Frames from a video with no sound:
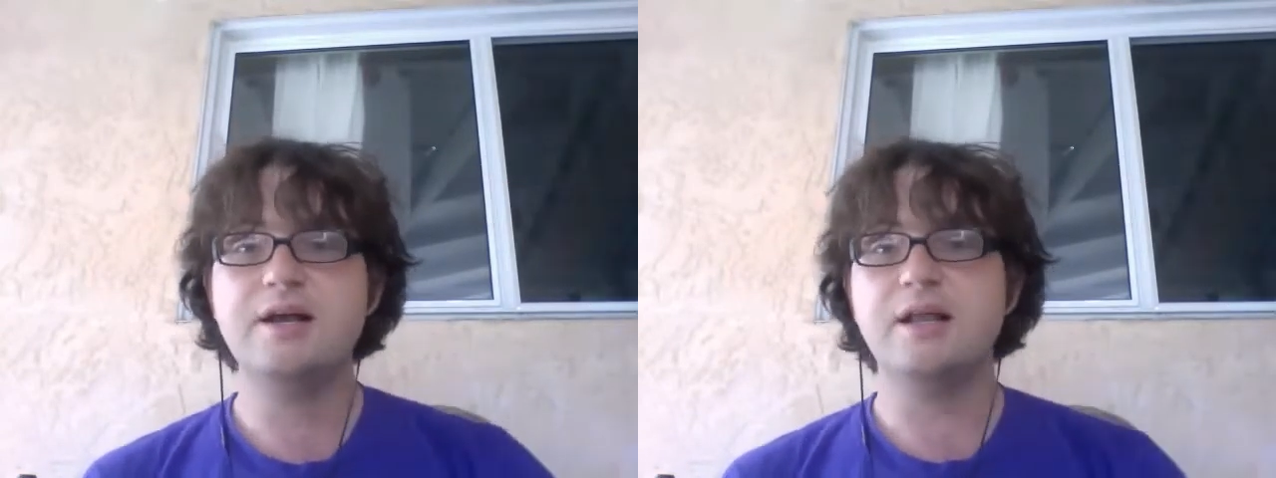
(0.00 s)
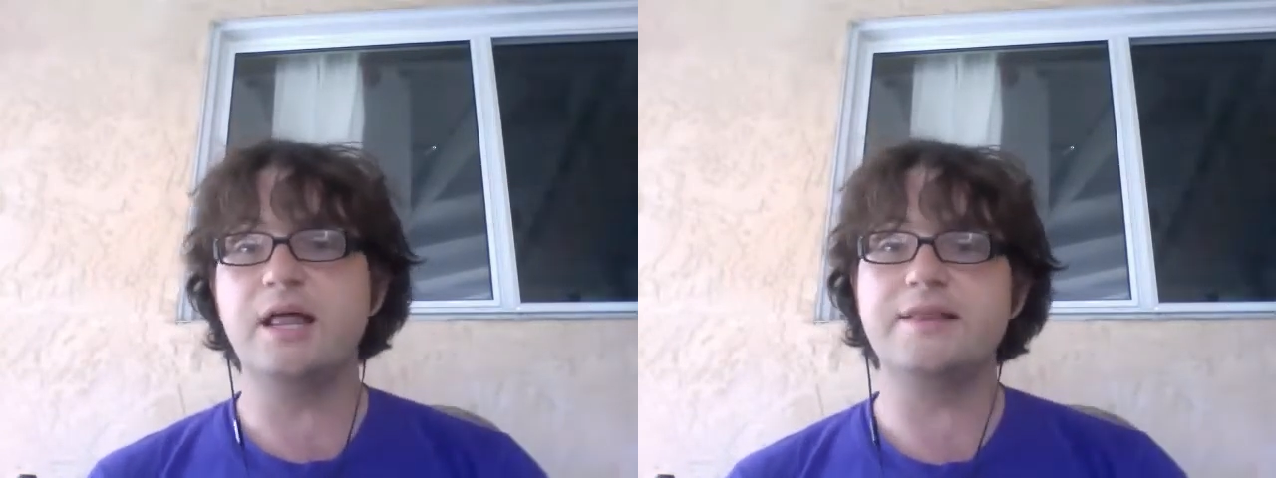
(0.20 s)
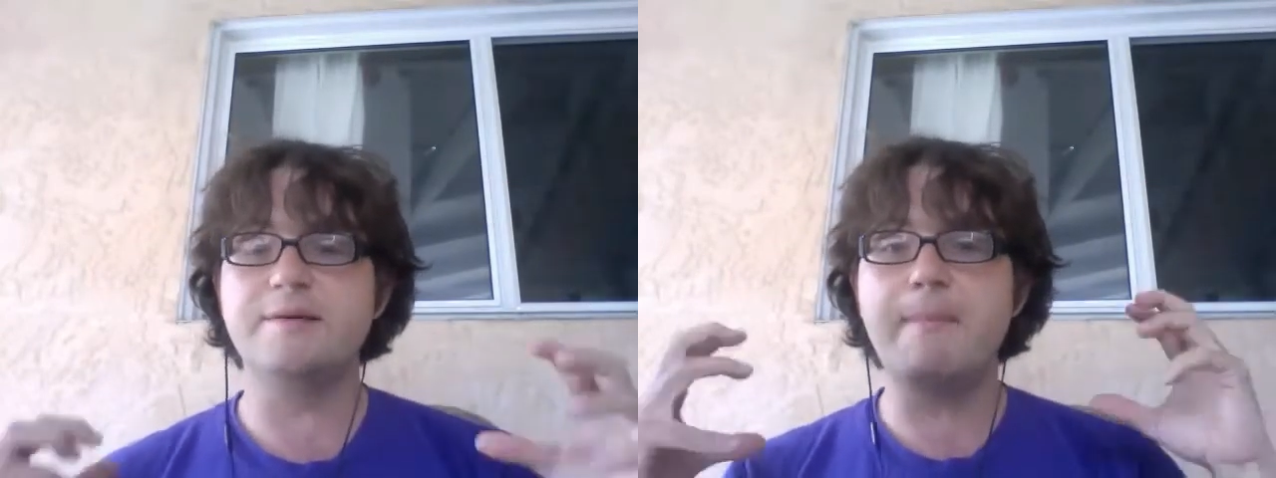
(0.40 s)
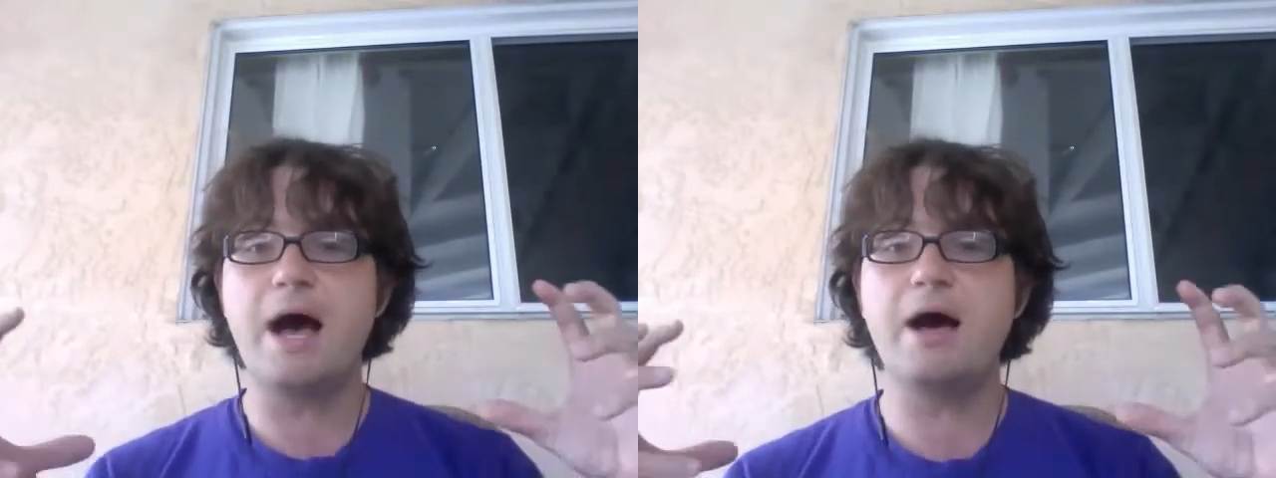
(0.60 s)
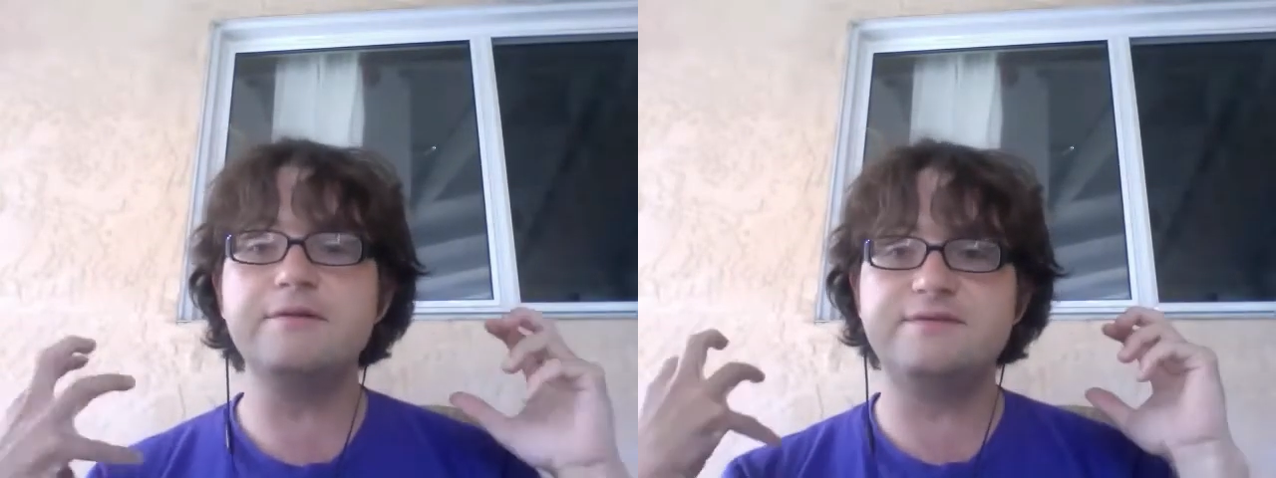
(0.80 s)
Like the
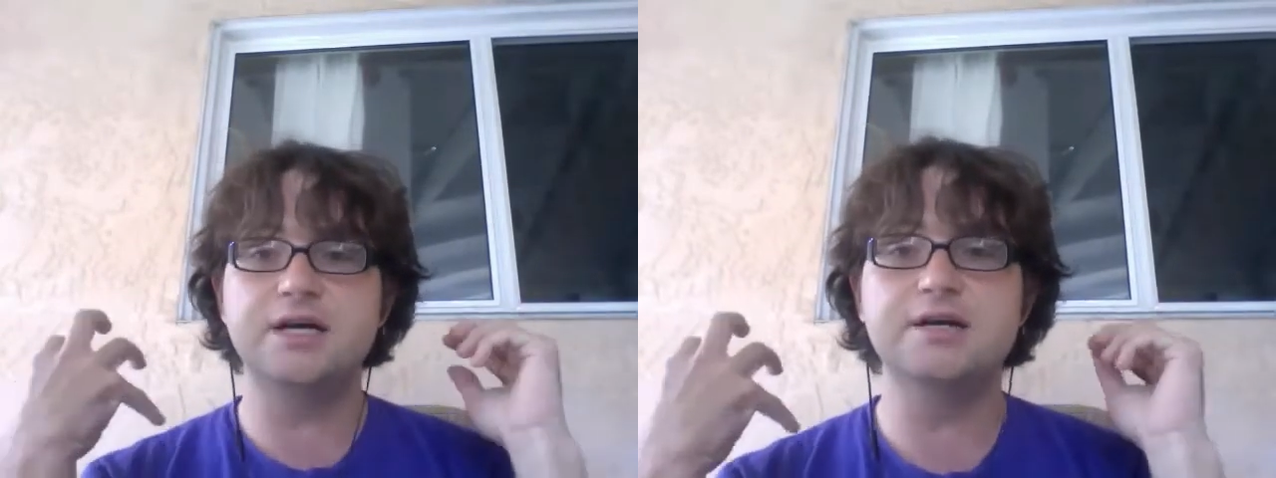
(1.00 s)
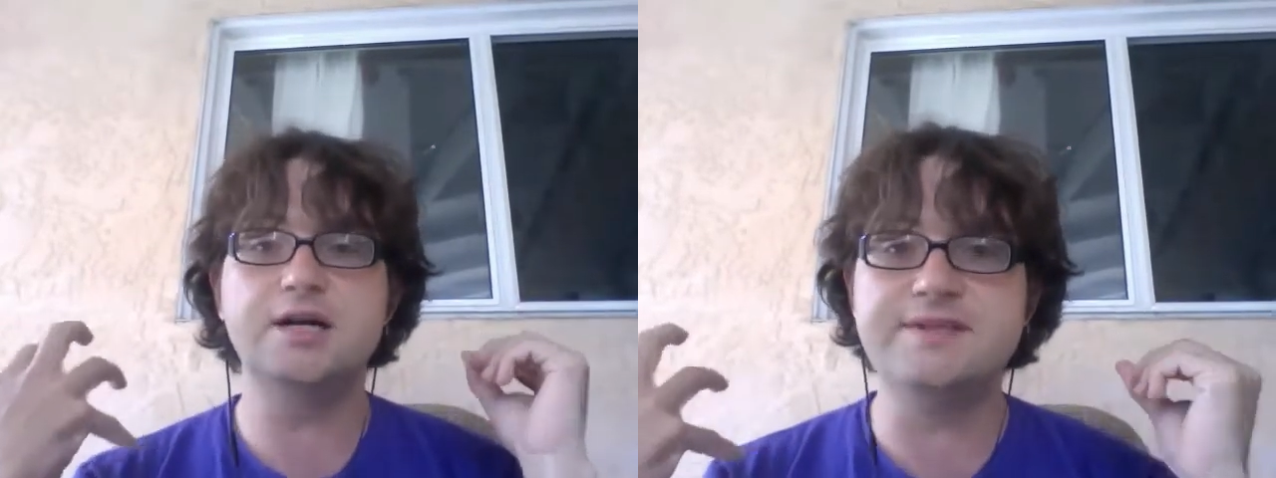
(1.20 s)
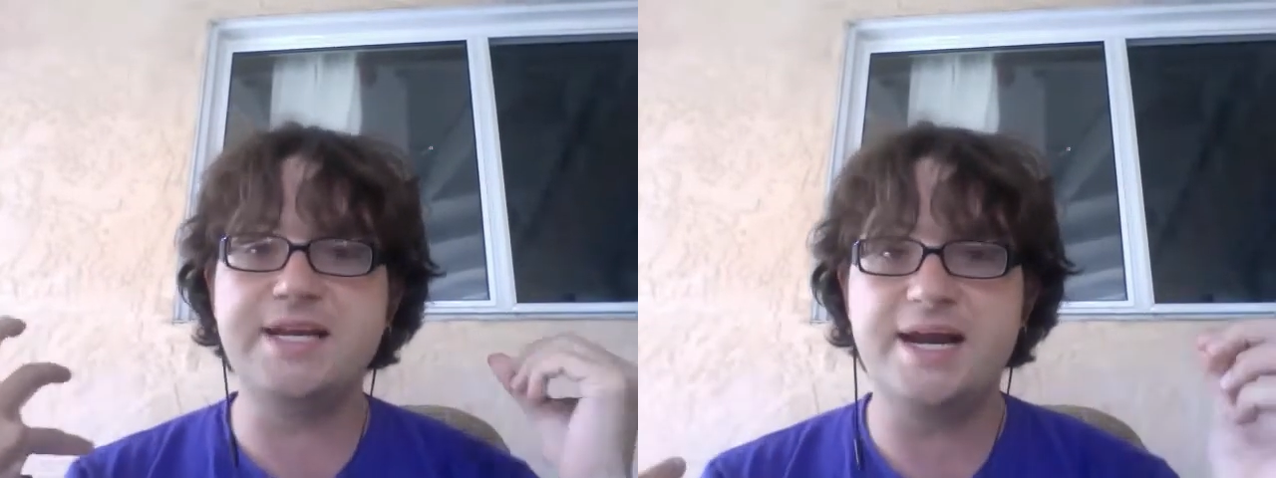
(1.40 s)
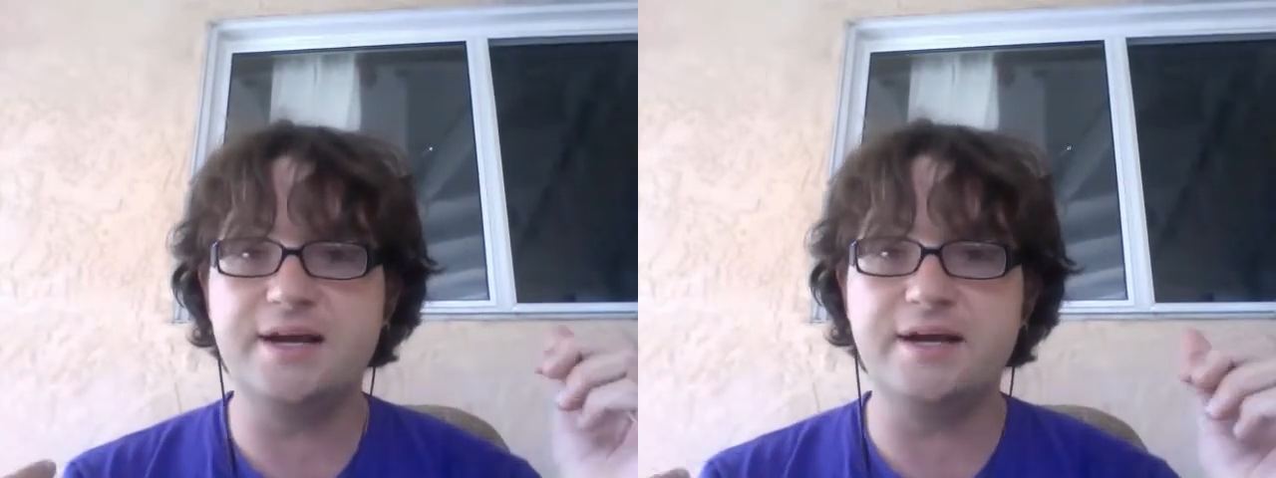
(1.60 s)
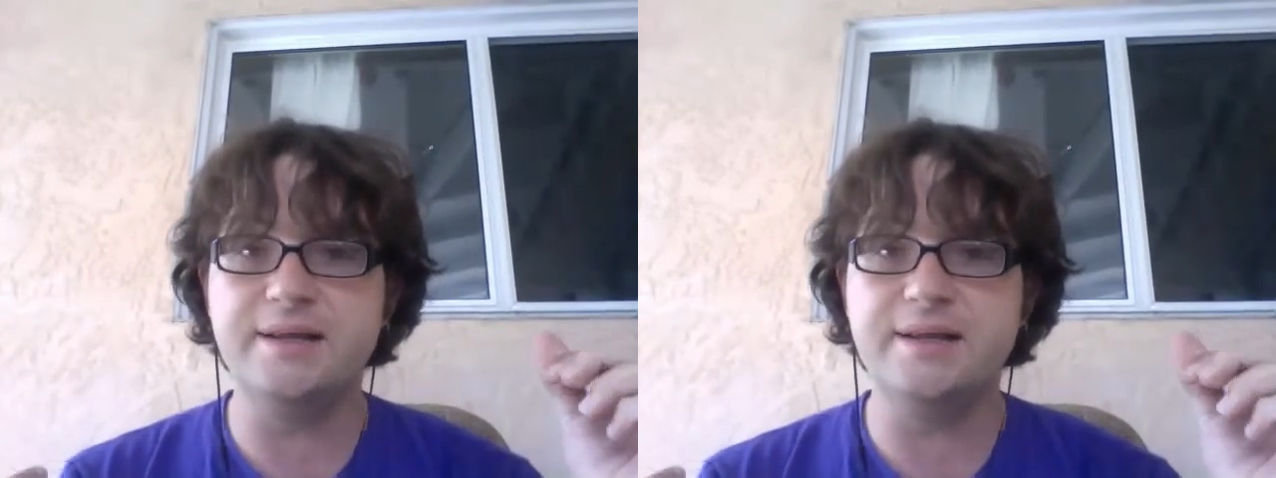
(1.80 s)
amount of data